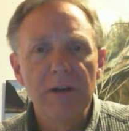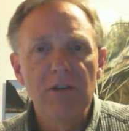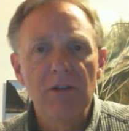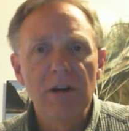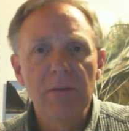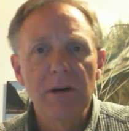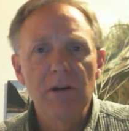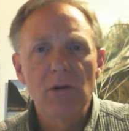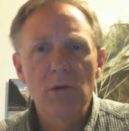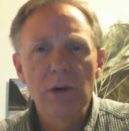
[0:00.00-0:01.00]
It's not about
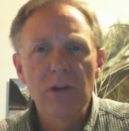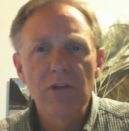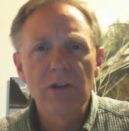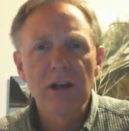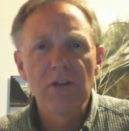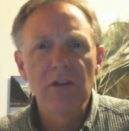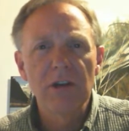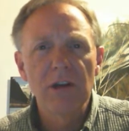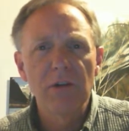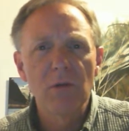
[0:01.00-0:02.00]

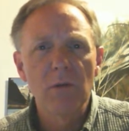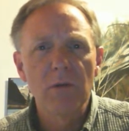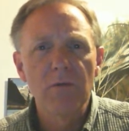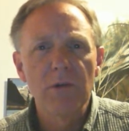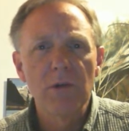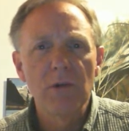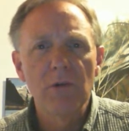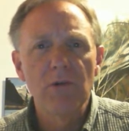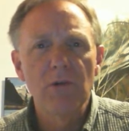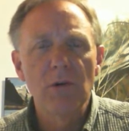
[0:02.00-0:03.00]
criticizing other
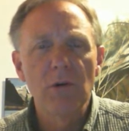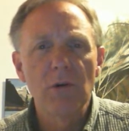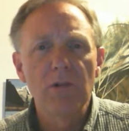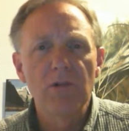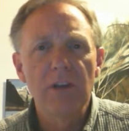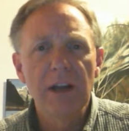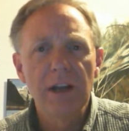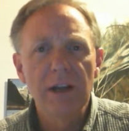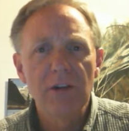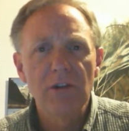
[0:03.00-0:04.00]
worldviews or
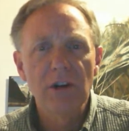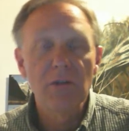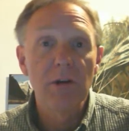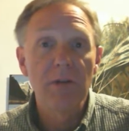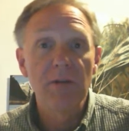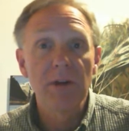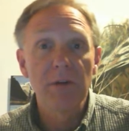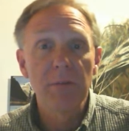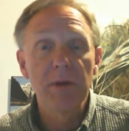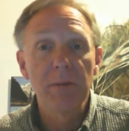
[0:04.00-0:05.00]
standing in judgment of
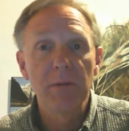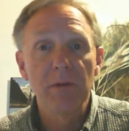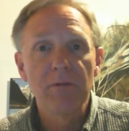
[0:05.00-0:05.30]
other people.